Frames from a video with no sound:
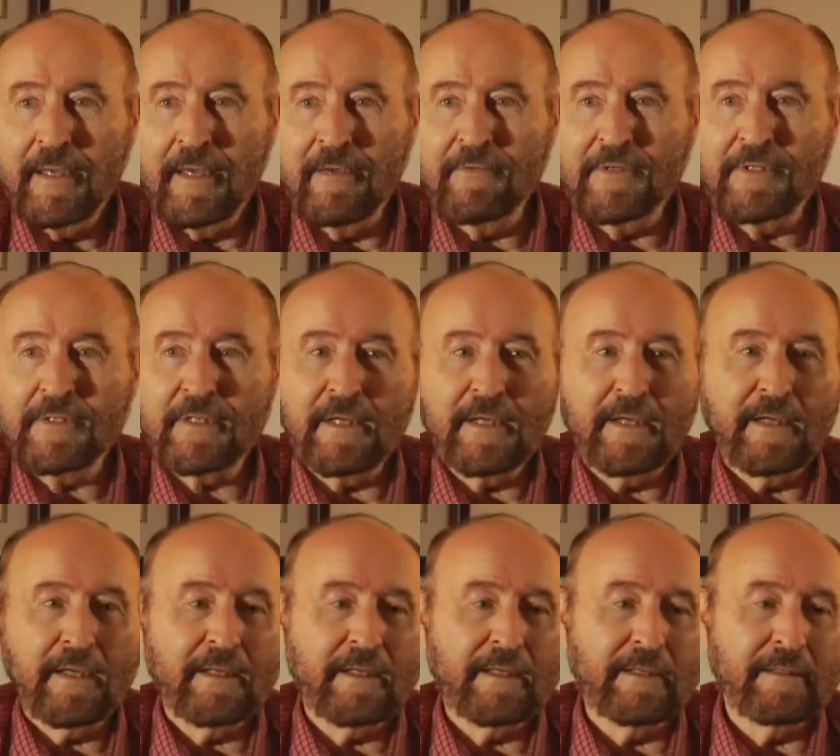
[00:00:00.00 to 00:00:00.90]

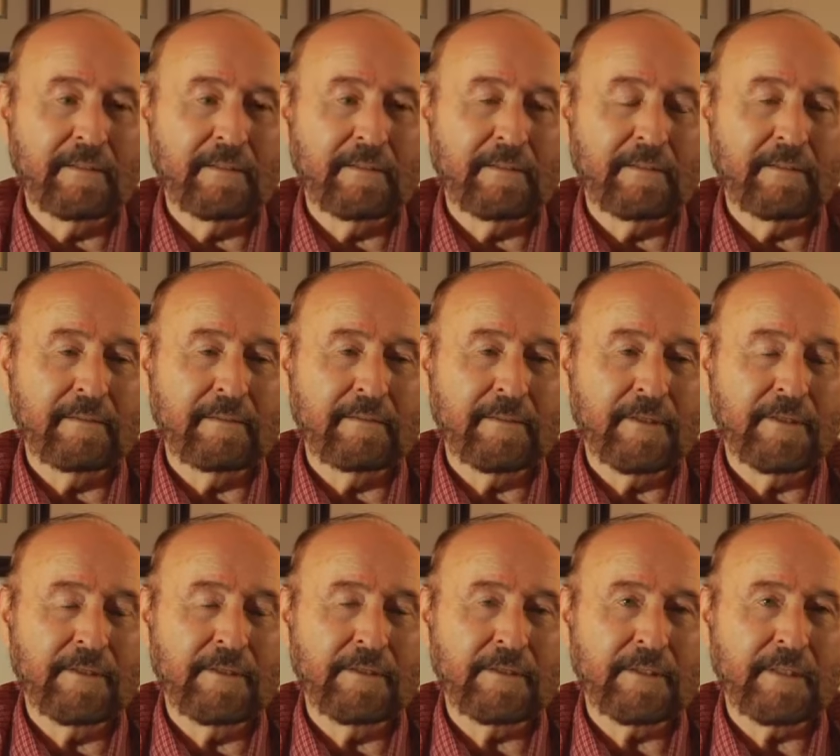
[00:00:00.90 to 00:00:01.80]
Heaviside and
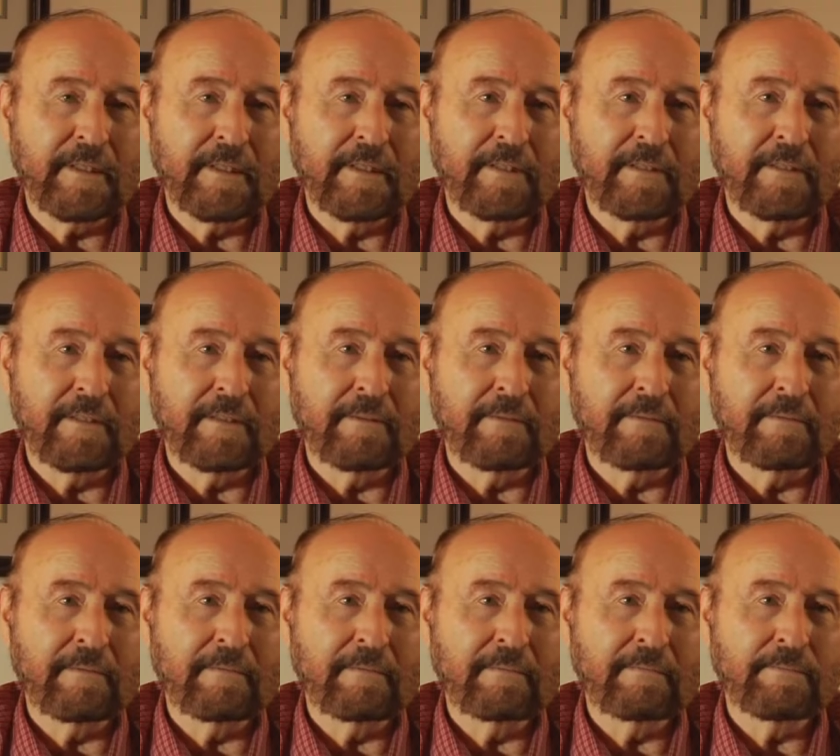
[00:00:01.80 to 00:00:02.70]
Hertz and
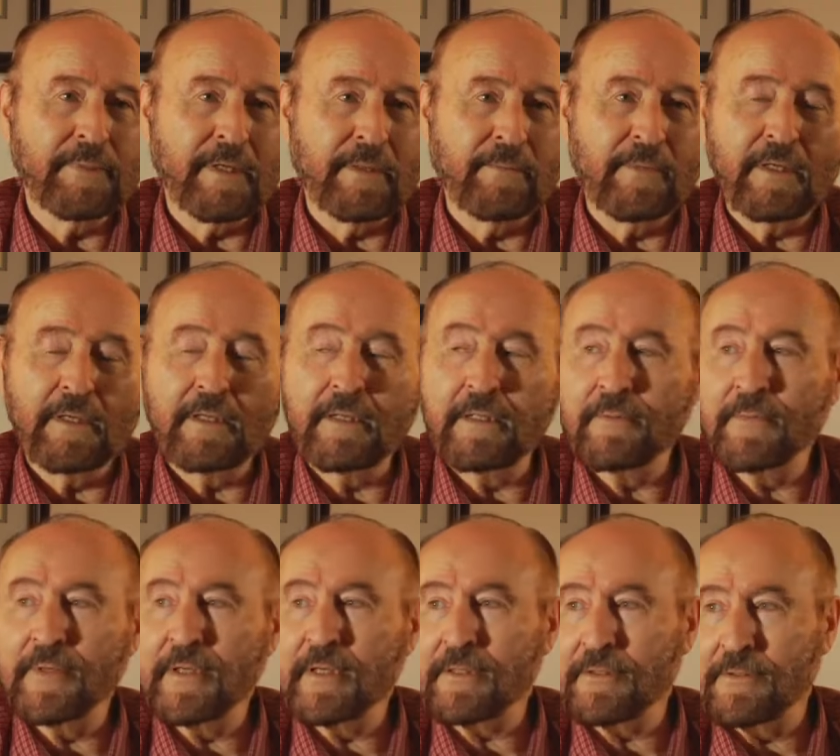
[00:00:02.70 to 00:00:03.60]
primarily an
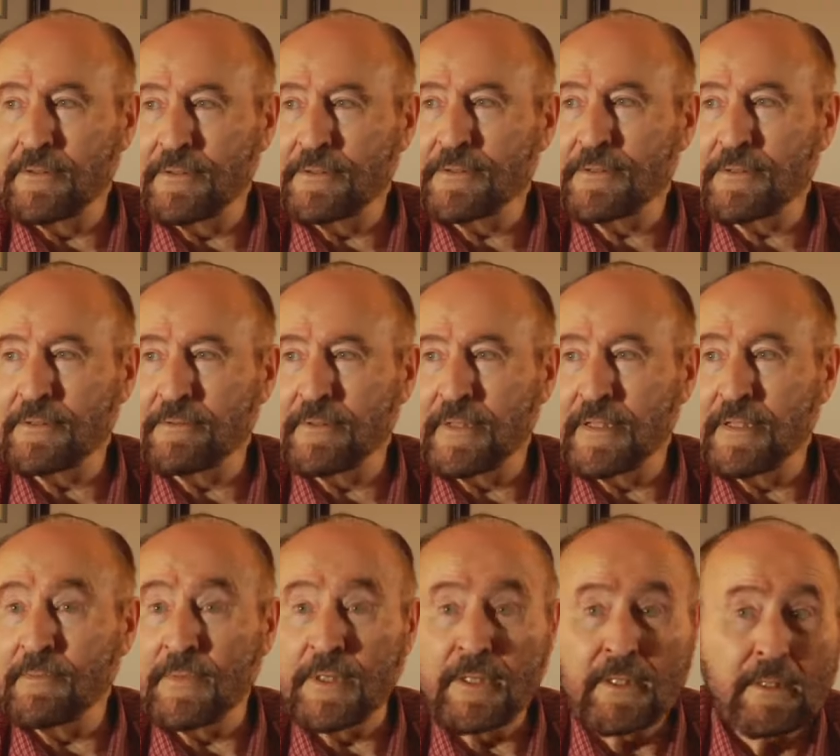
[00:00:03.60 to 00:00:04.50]
American also
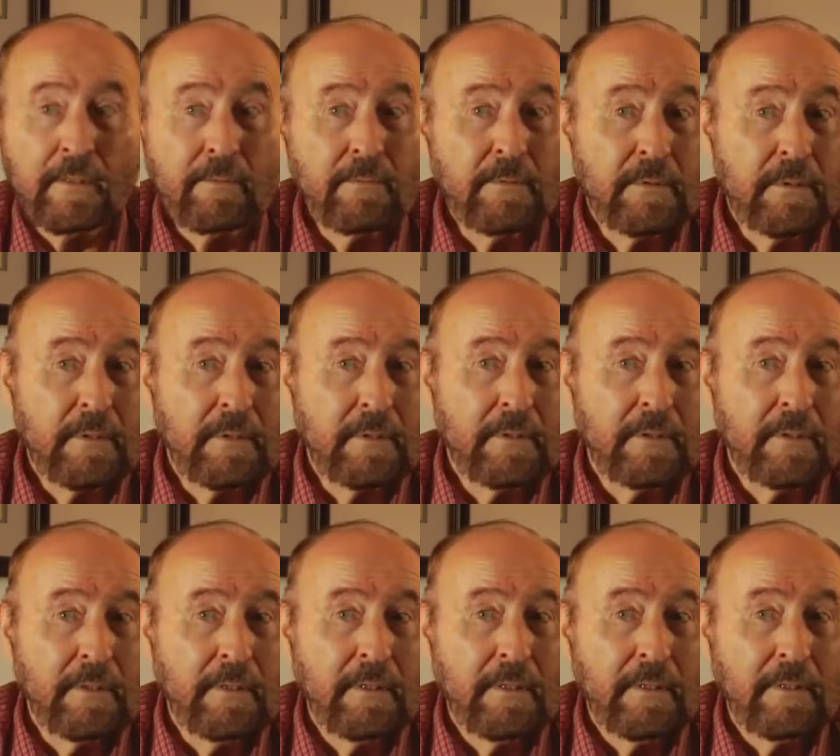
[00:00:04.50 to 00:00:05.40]
named Gibbs
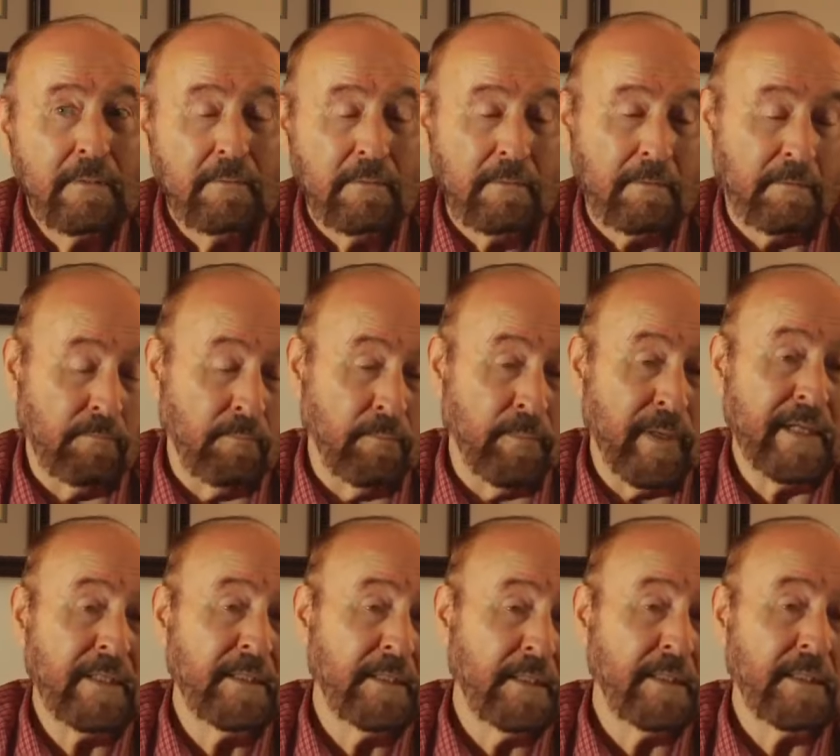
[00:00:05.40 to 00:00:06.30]

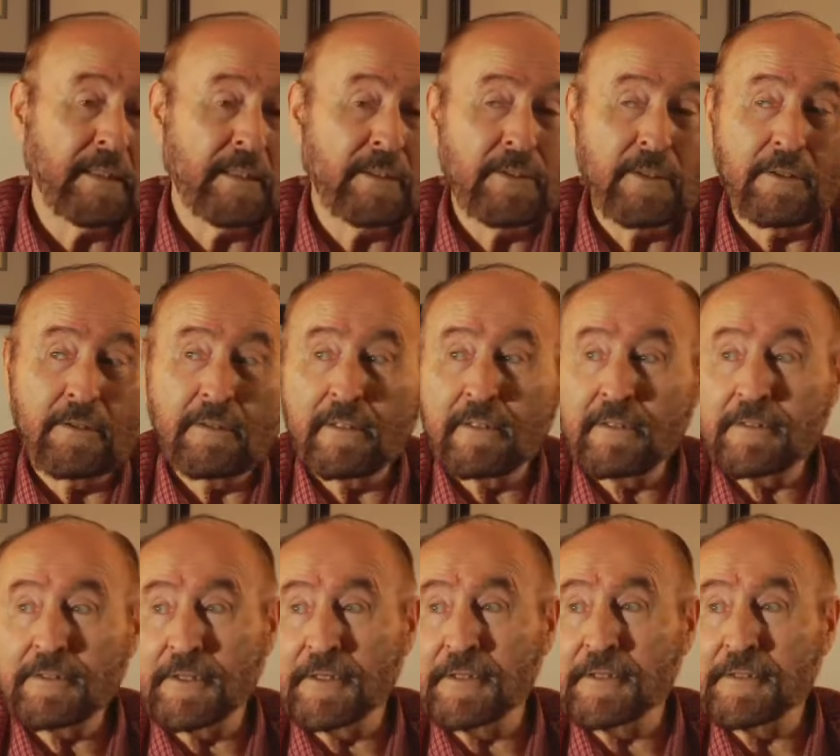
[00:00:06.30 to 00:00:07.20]
basically taught
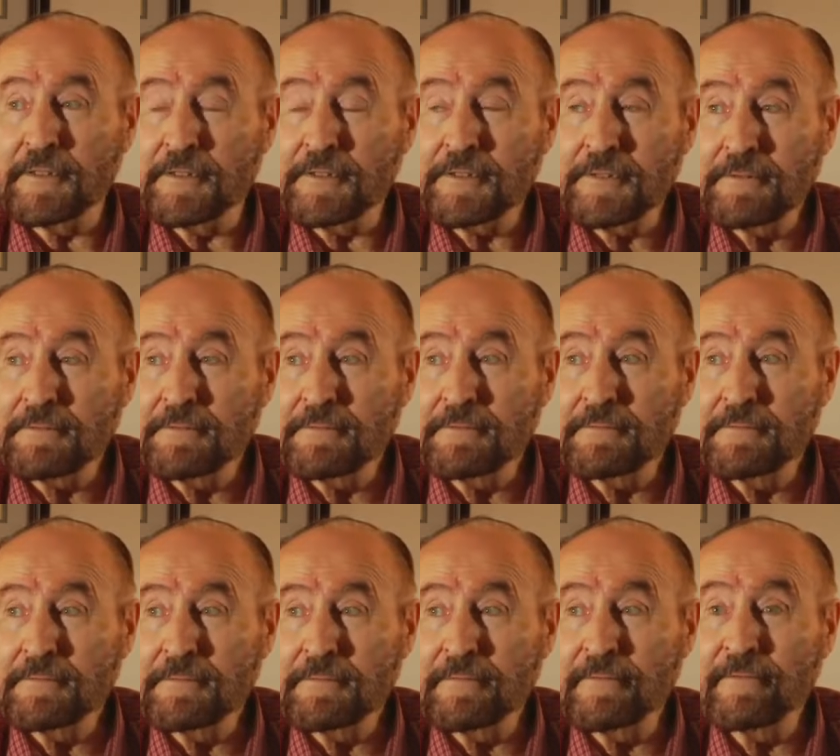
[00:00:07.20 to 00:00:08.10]
our scientists
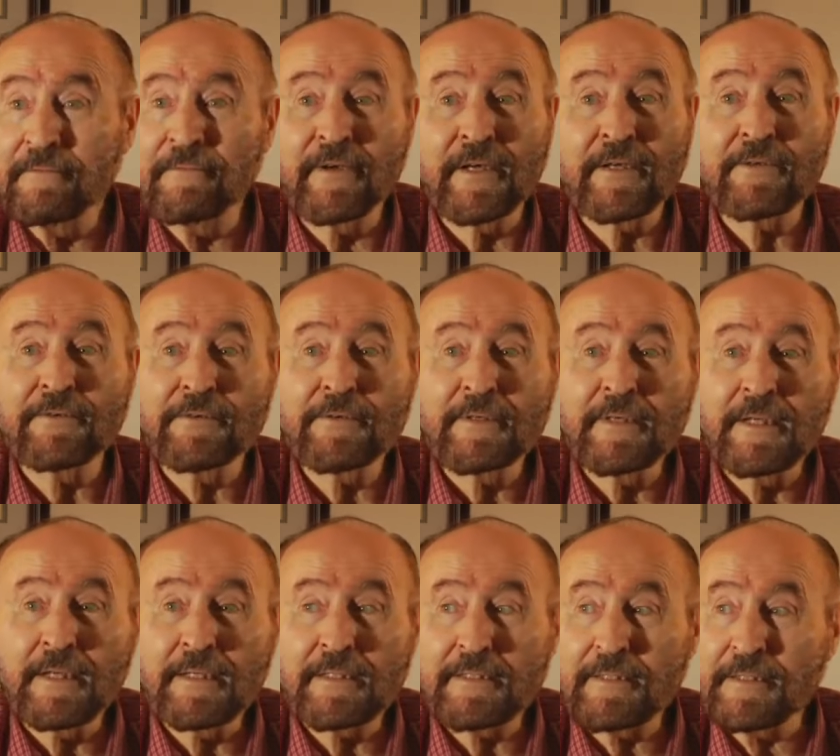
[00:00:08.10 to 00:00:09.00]
vector
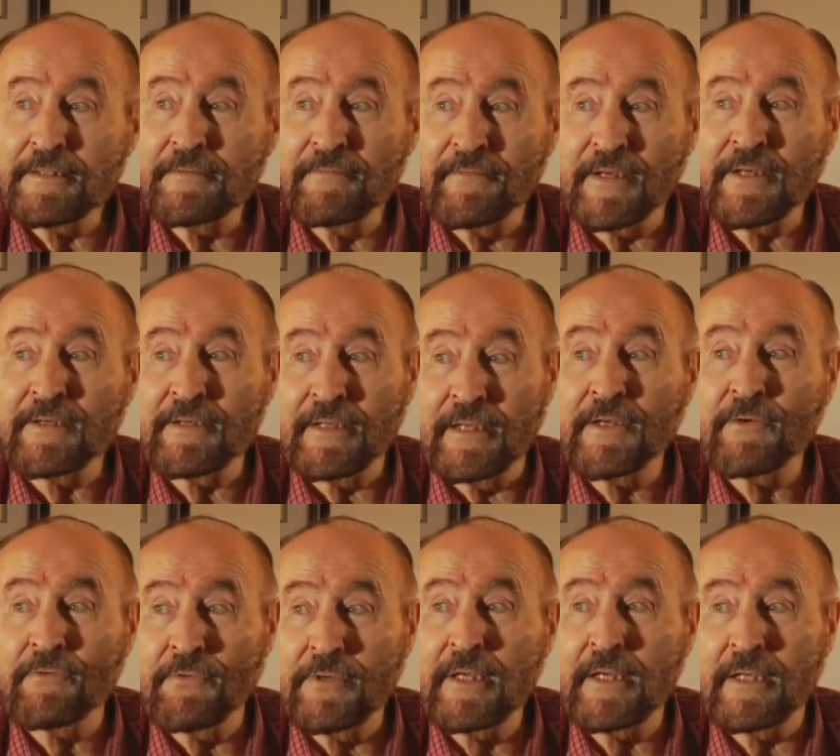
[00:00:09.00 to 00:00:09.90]
analysis. They
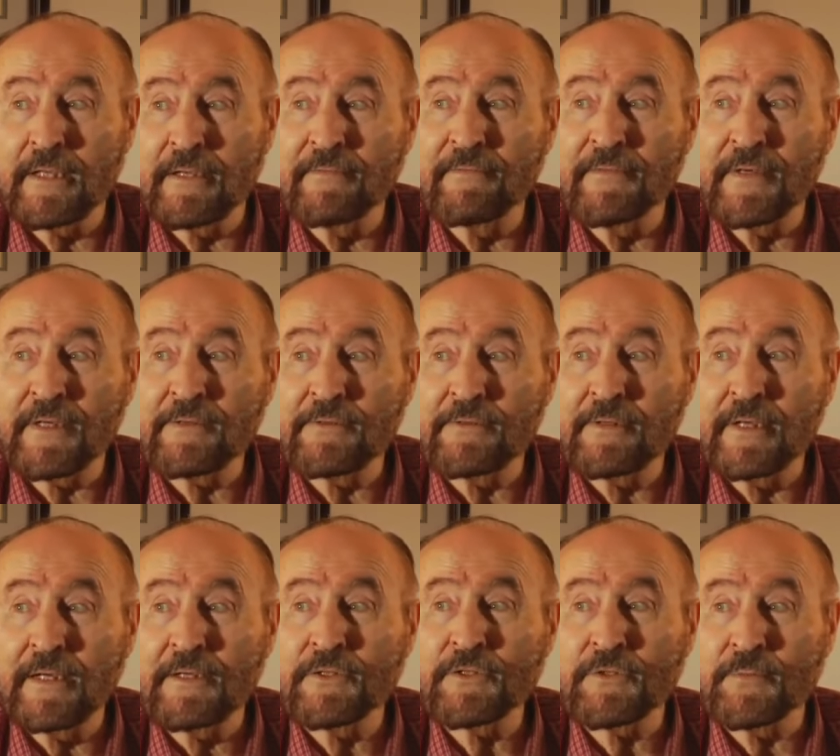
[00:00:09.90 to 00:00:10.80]
created vector
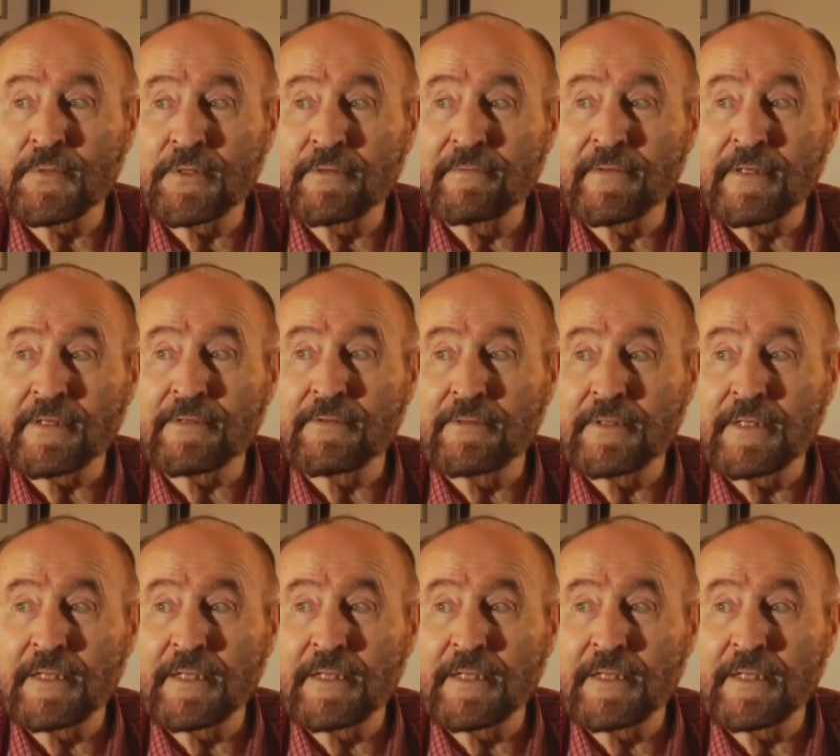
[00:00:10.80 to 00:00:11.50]
algebra, vector